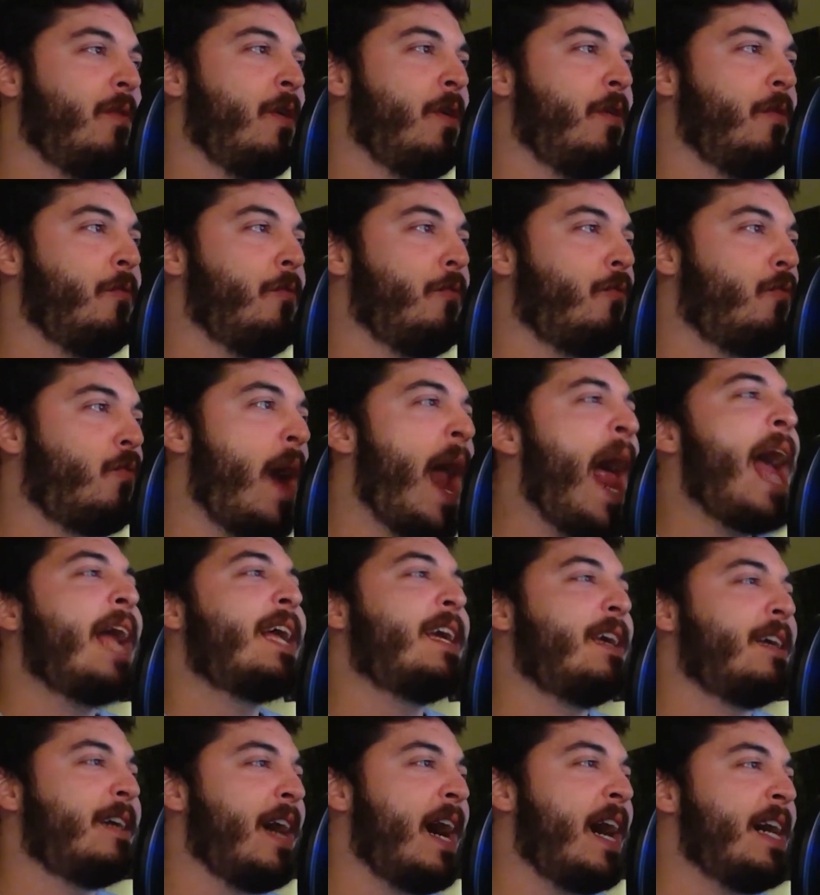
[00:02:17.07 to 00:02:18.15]

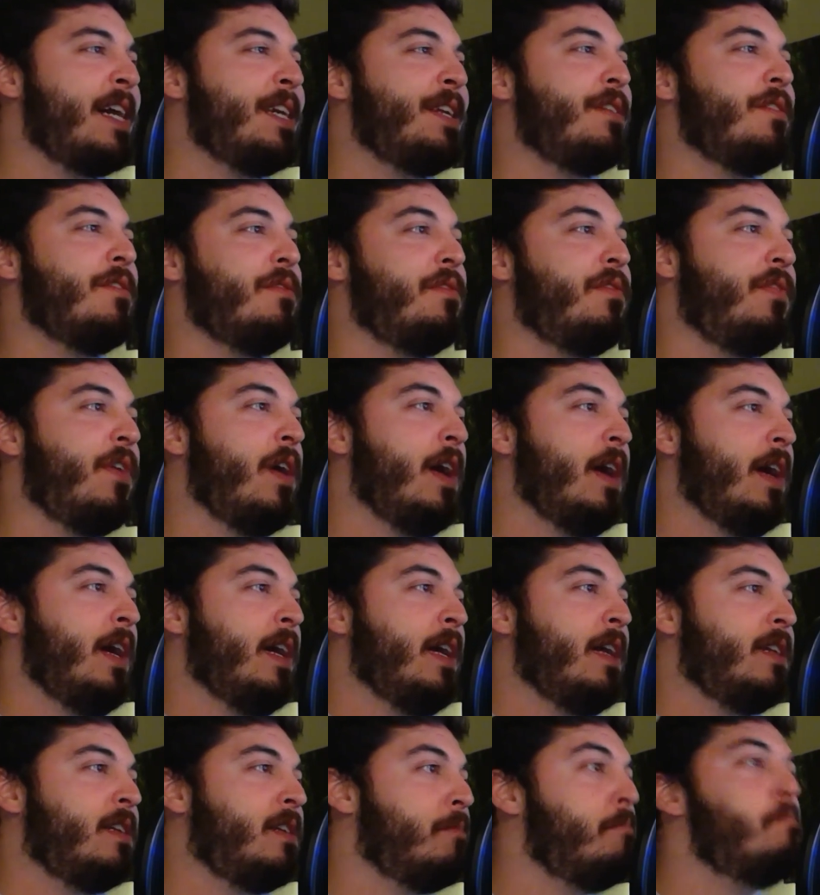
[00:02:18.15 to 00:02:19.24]
Rack kind of
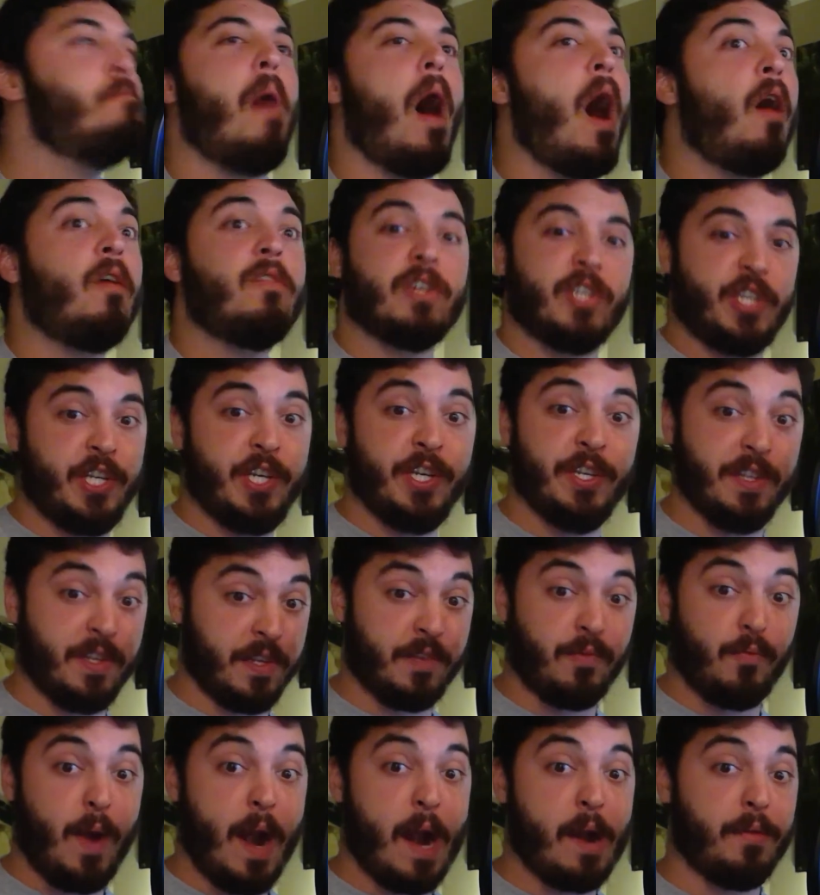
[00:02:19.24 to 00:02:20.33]

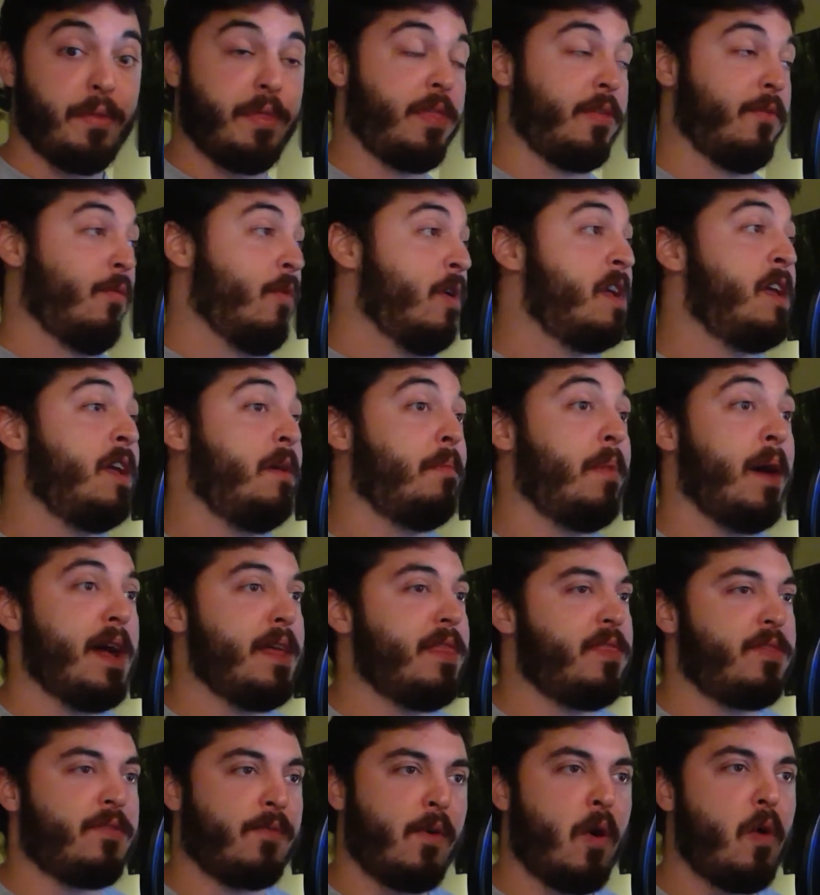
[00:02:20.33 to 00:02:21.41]
demolishes round 3 by
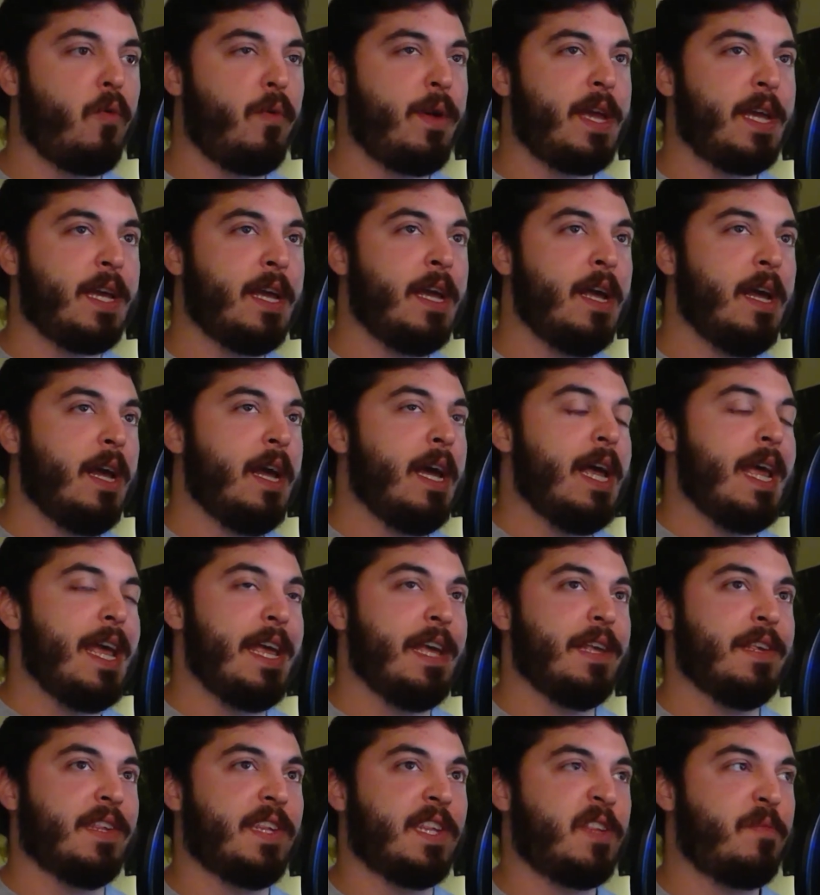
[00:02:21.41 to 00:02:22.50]
throwing
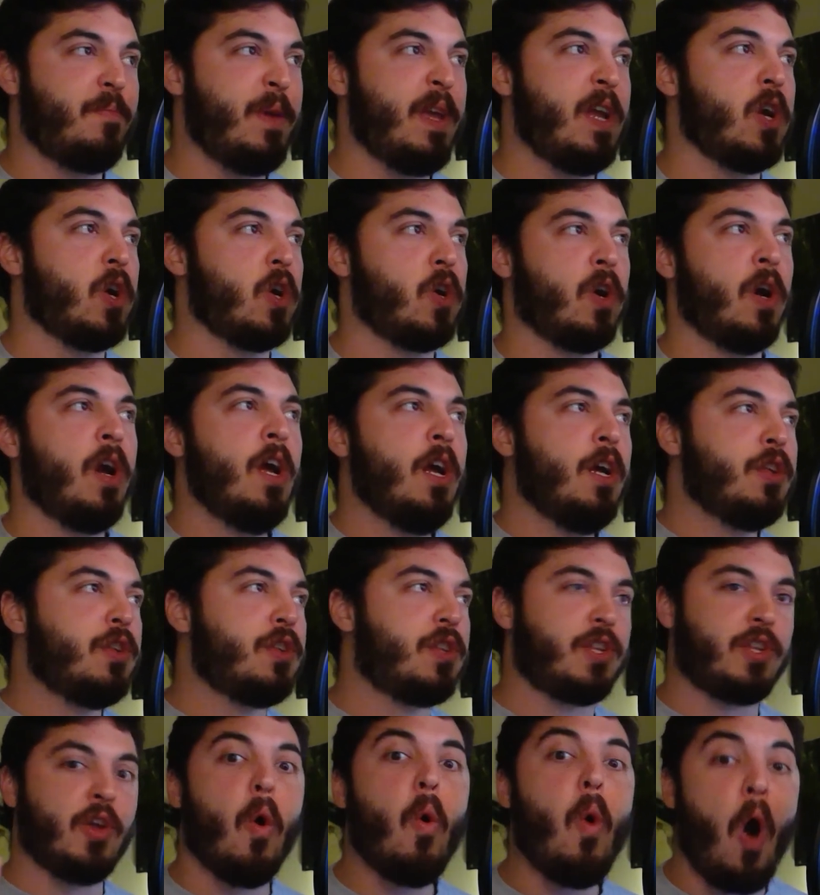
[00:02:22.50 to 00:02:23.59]
his spear
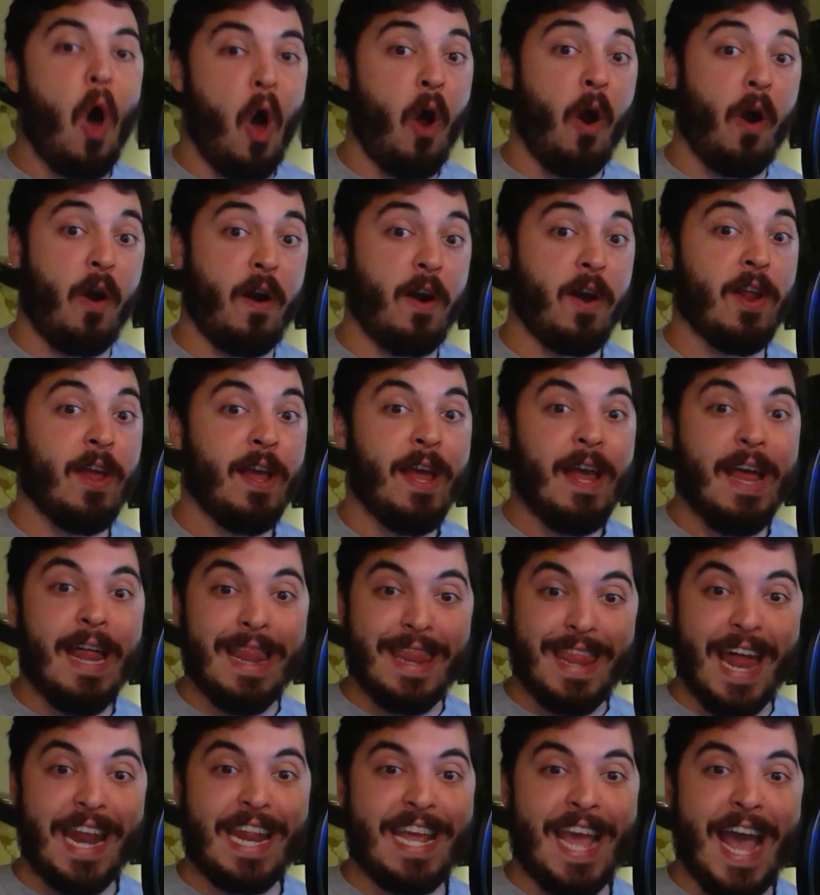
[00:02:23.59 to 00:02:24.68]
so hard
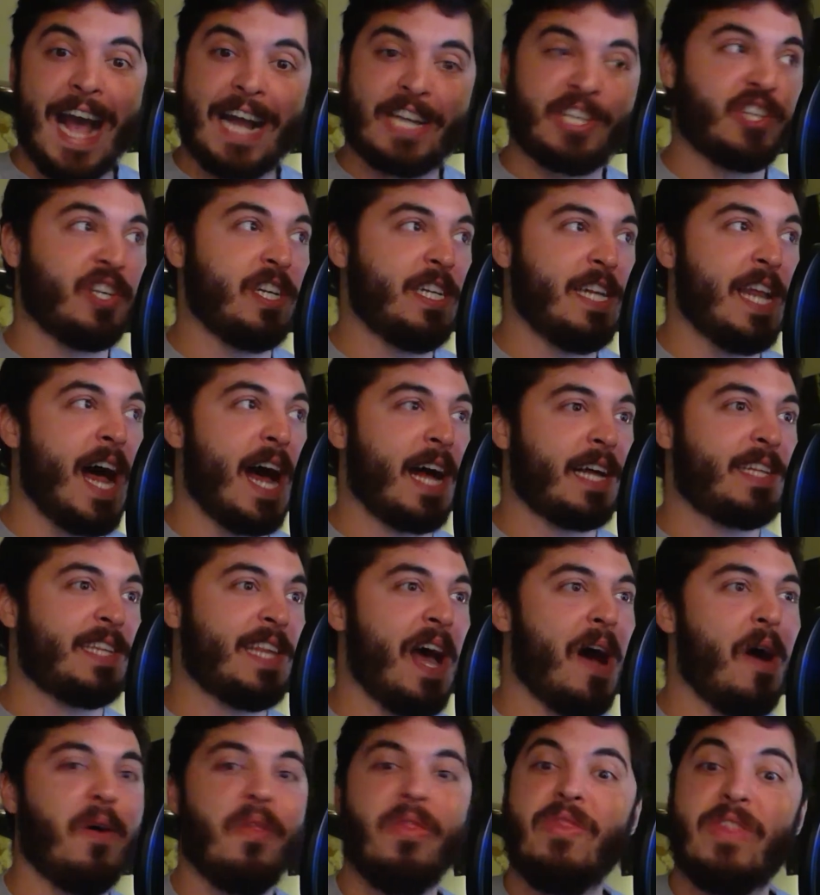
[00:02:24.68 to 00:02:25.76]
that he actually knocks
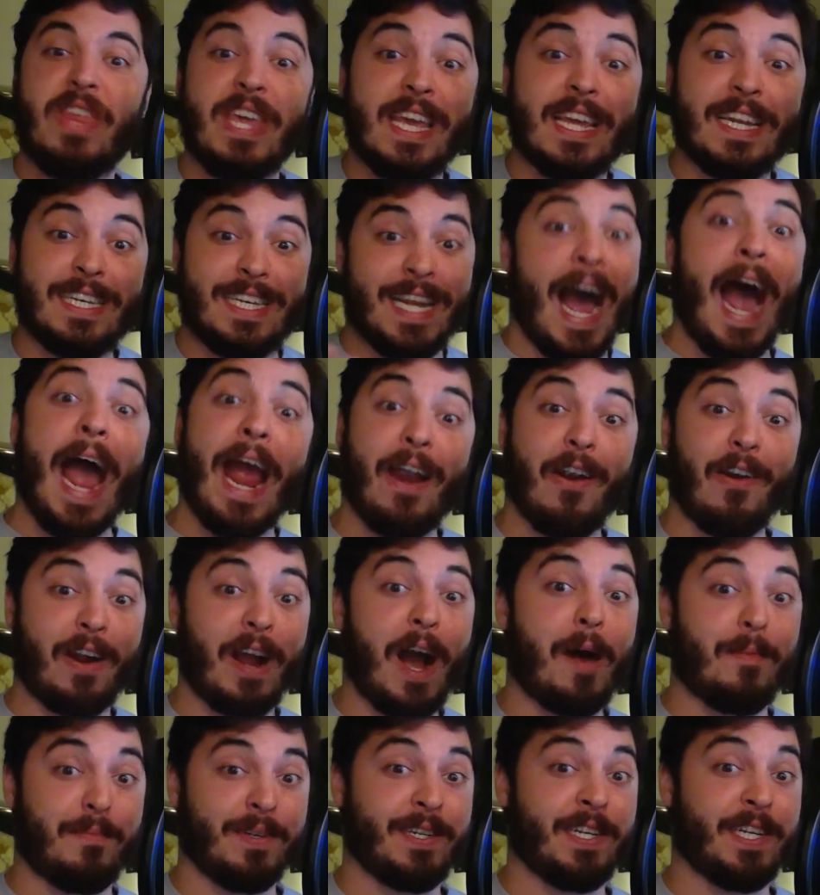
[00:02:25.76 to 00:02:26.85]
out the entire
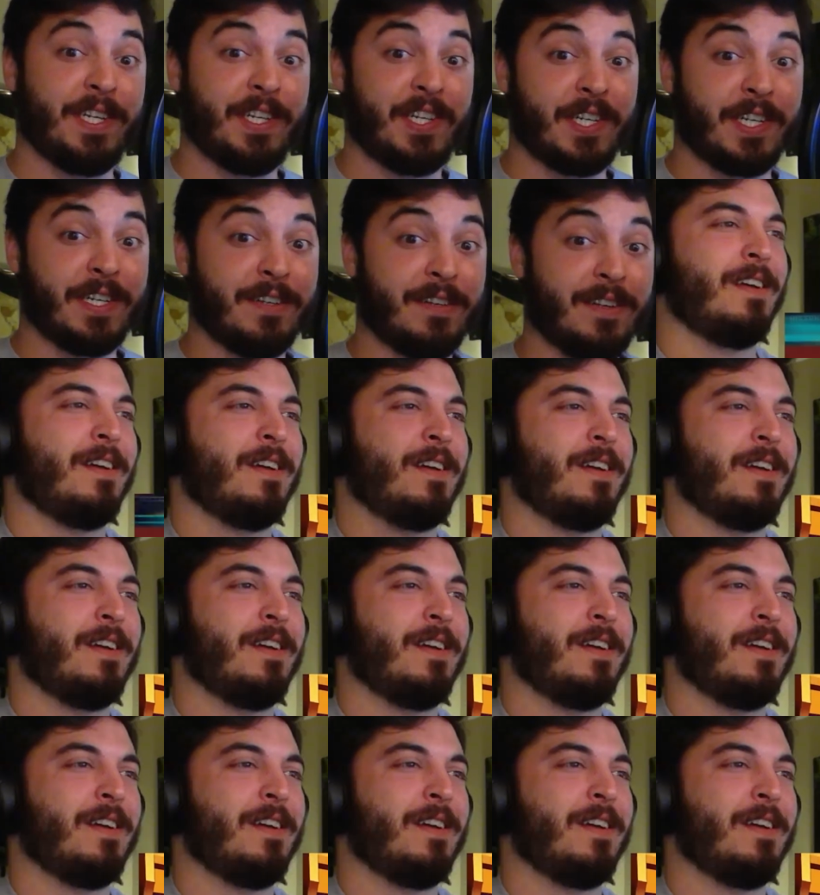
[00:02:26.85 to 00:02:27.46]
competition.